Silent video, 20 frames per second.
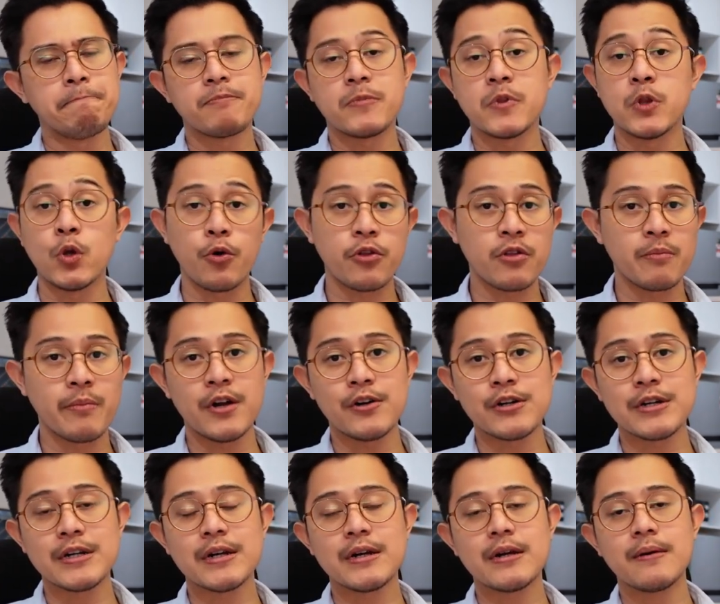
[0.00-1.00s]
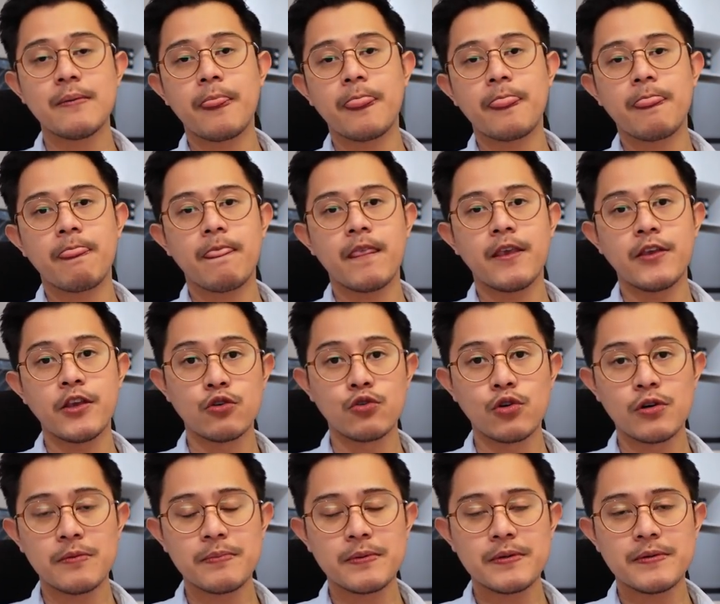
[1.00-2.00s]
North America,
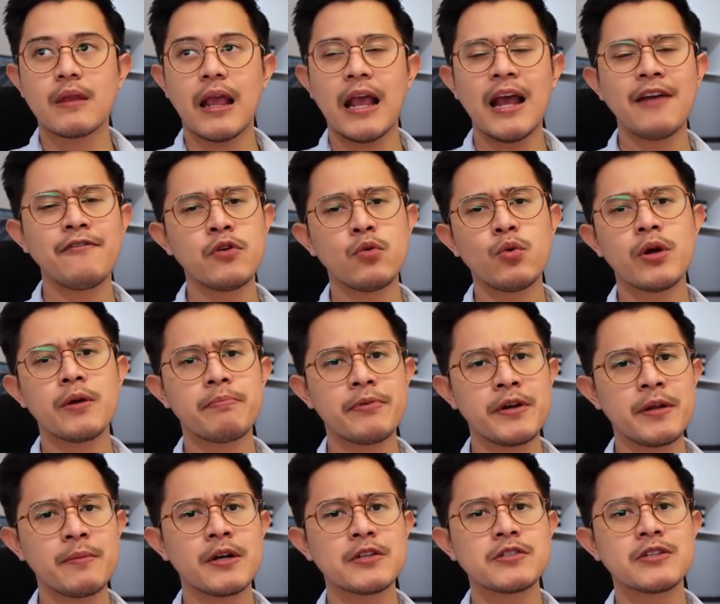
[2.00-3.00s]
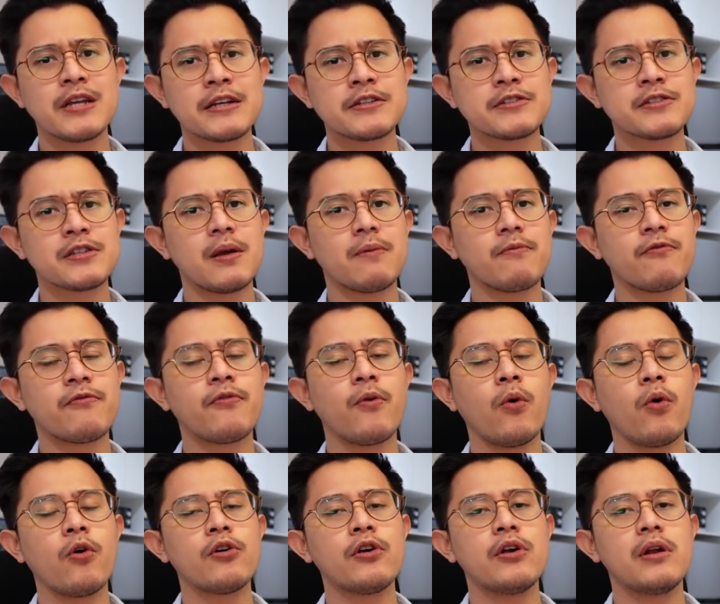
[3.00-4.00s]
Europe, everywhere pretty much except
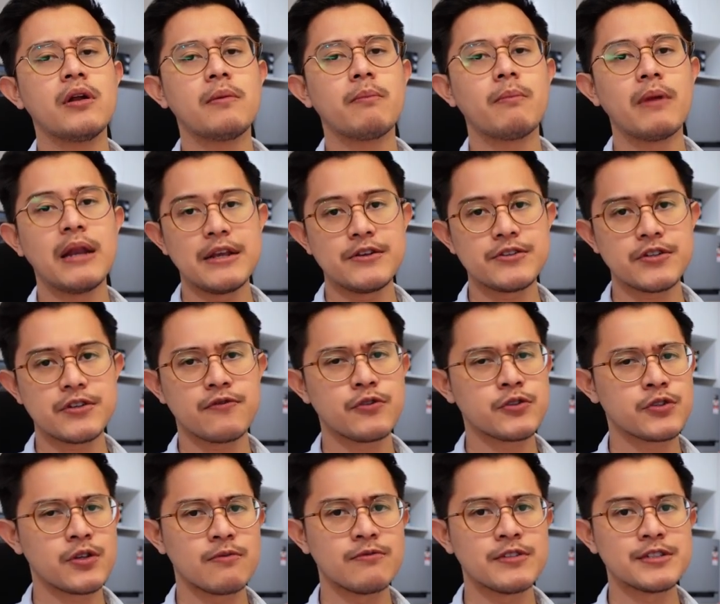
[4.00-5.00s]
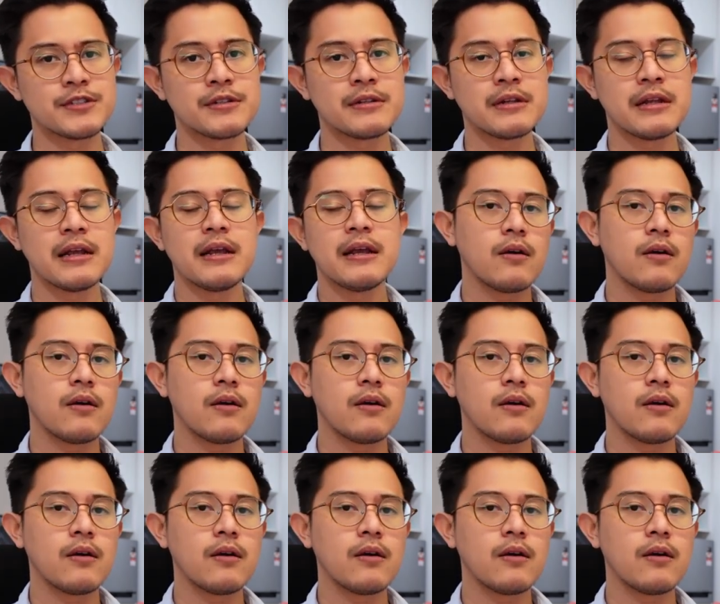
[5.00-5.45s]
for Malaysia for some reason.